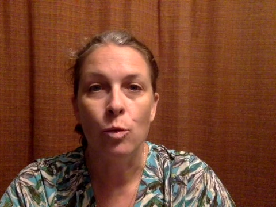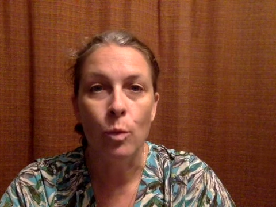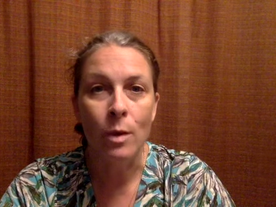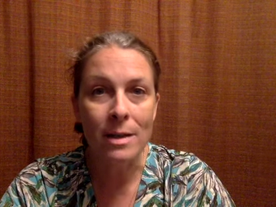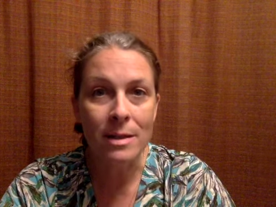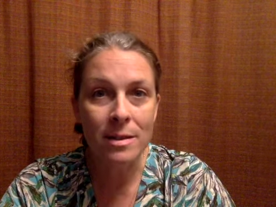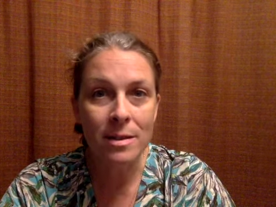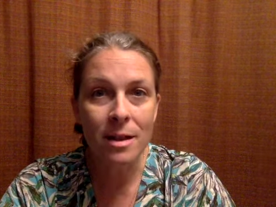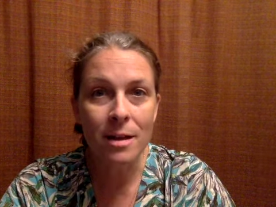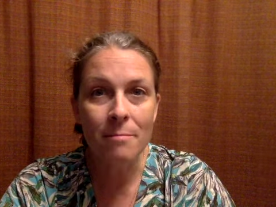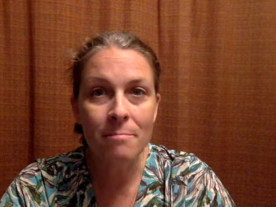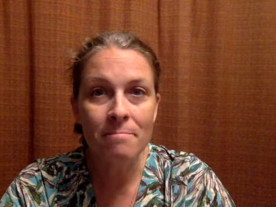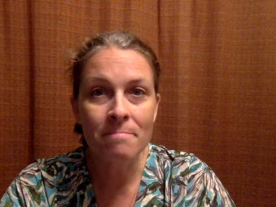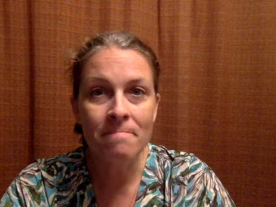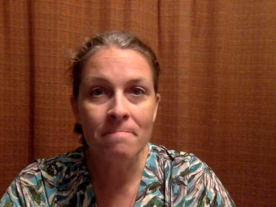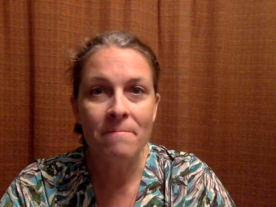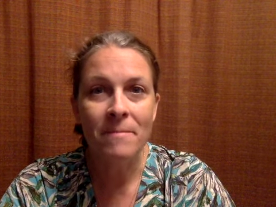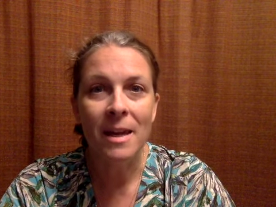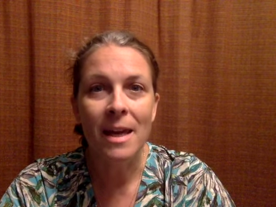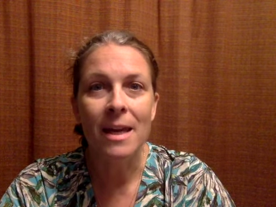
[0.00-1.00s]

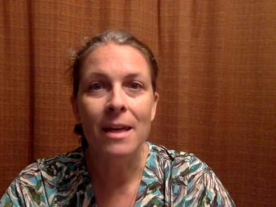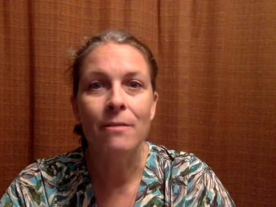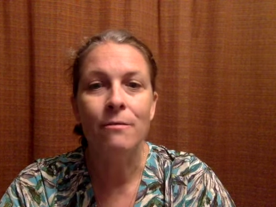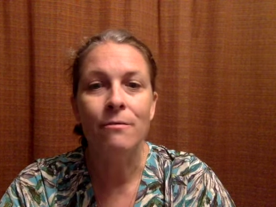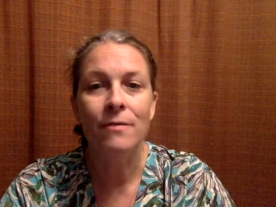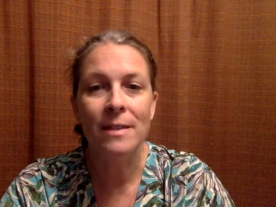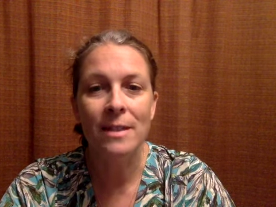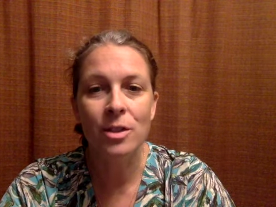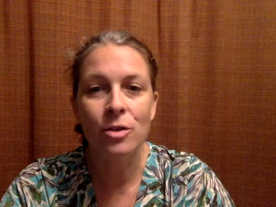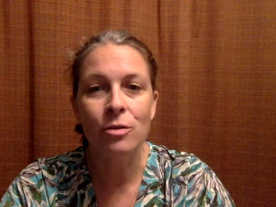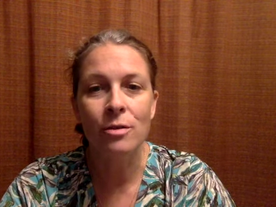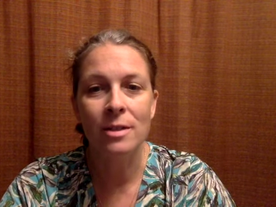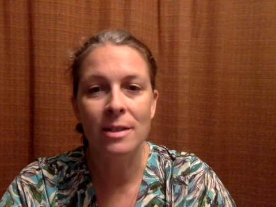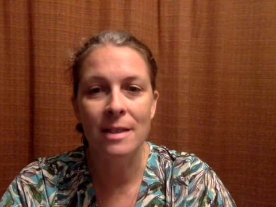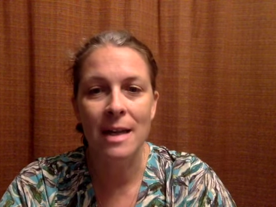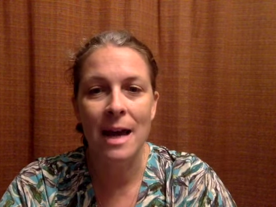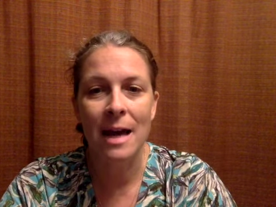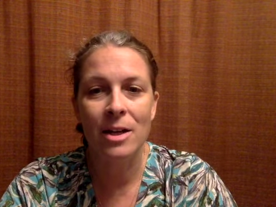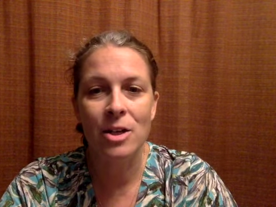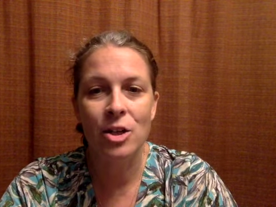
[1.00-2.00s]
wisdom, in physical
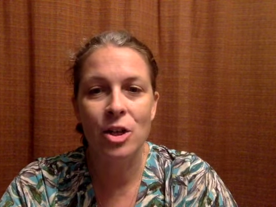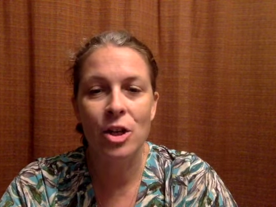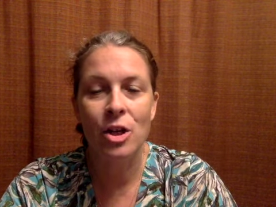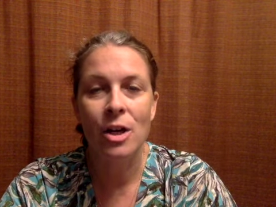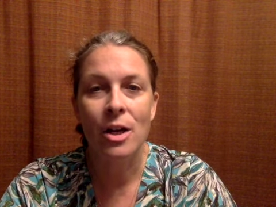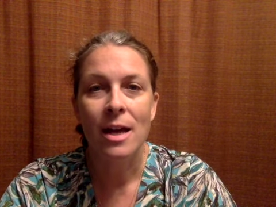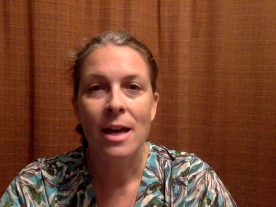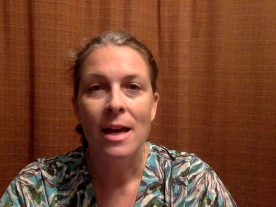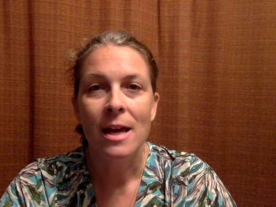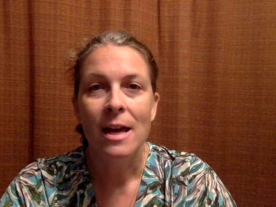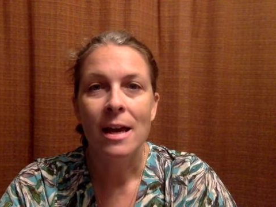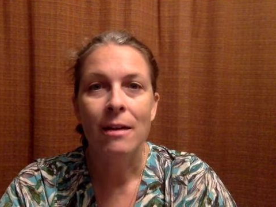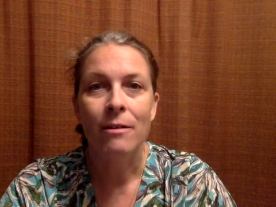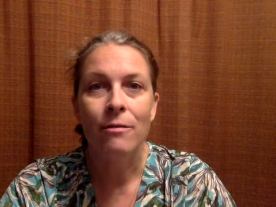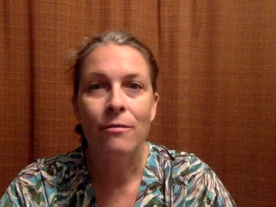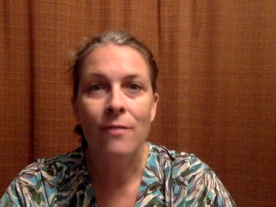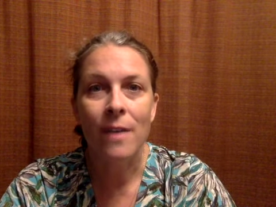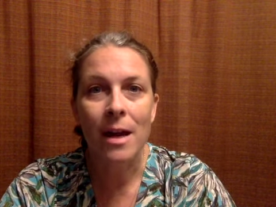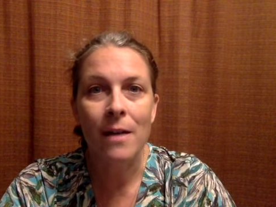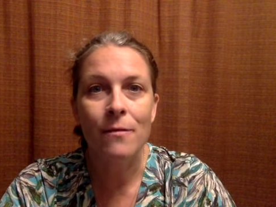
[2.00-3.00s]
stature, in
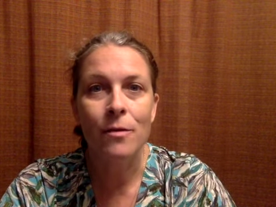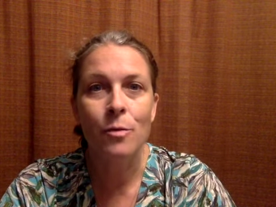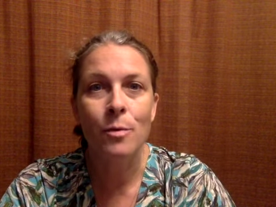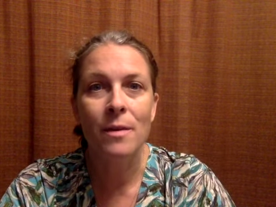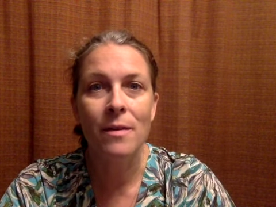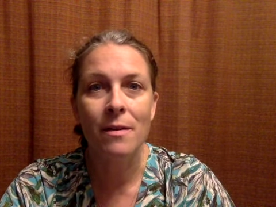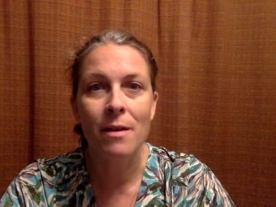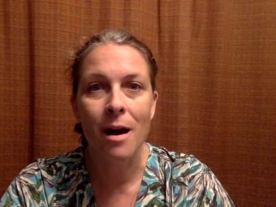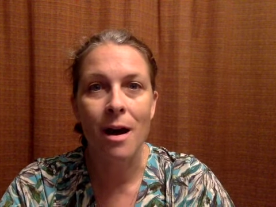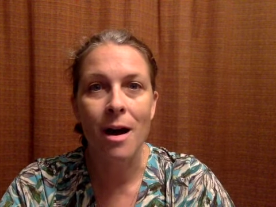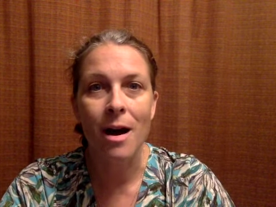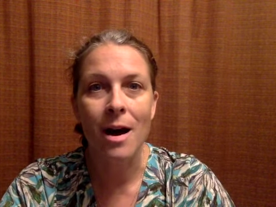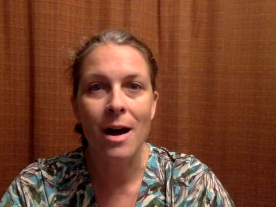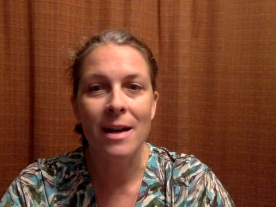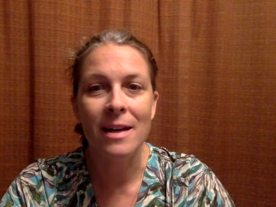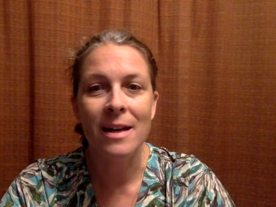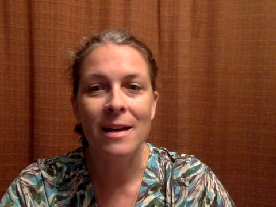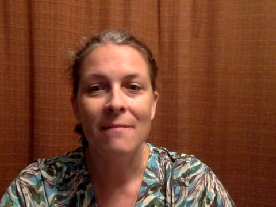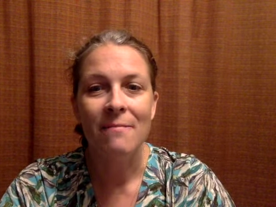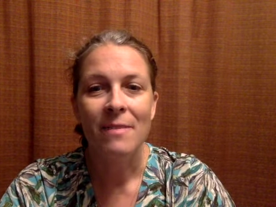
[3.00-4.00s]
favor with
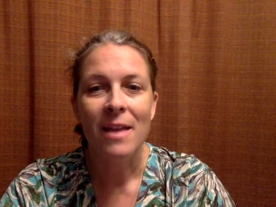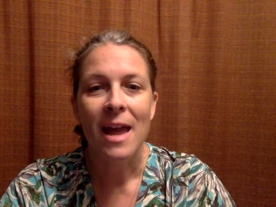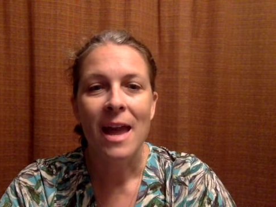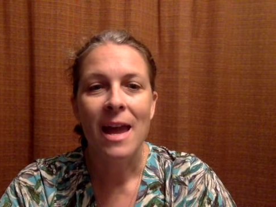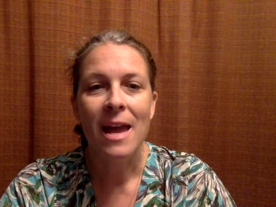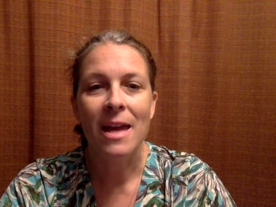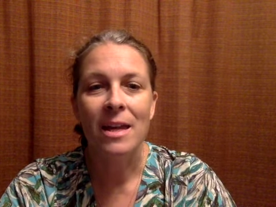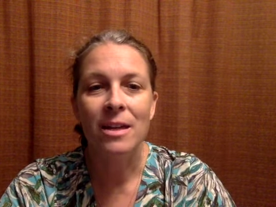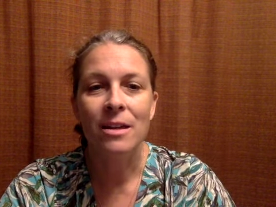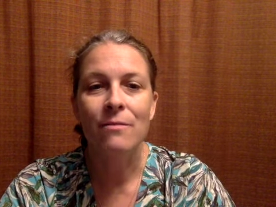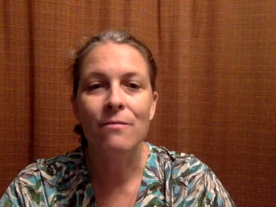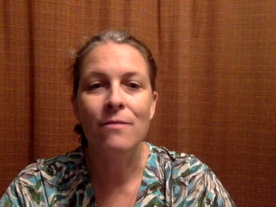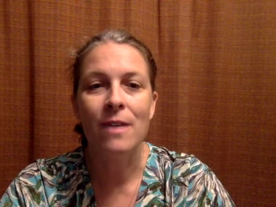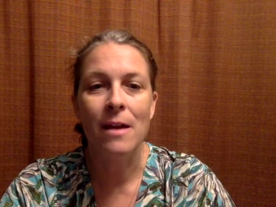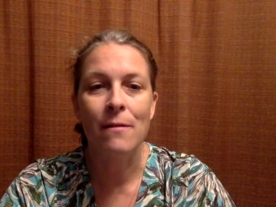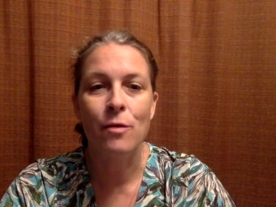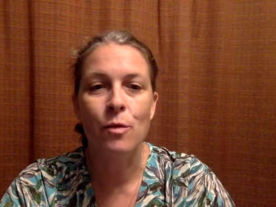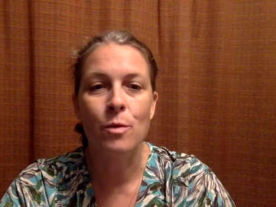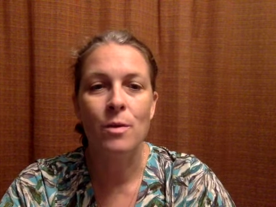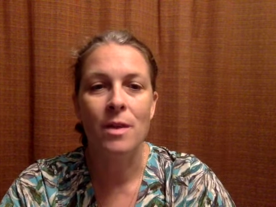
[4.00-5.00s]
God, and in
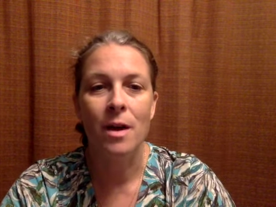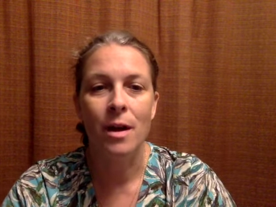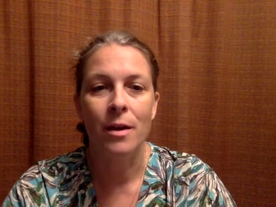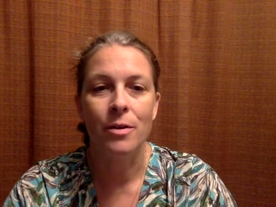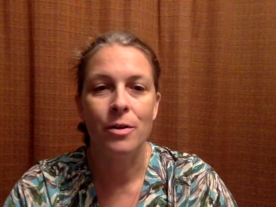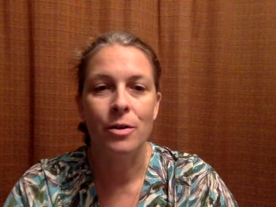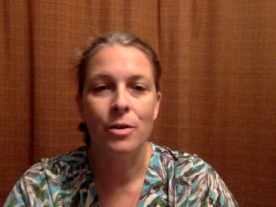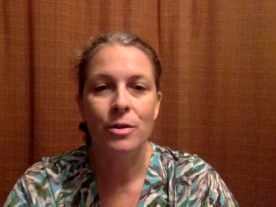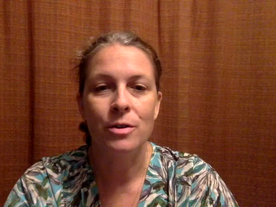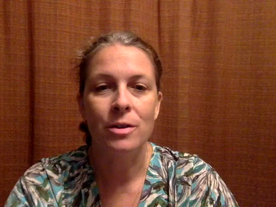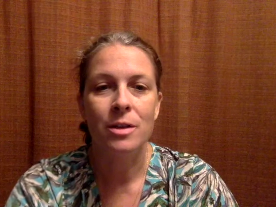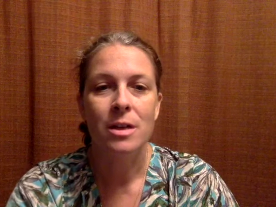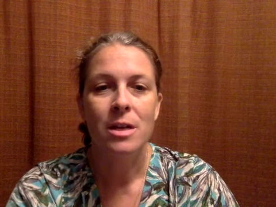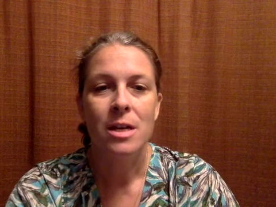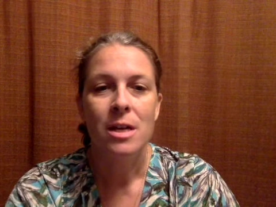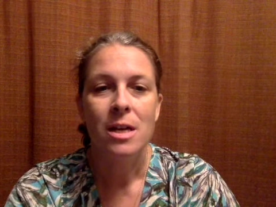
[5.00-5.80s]
favor with others."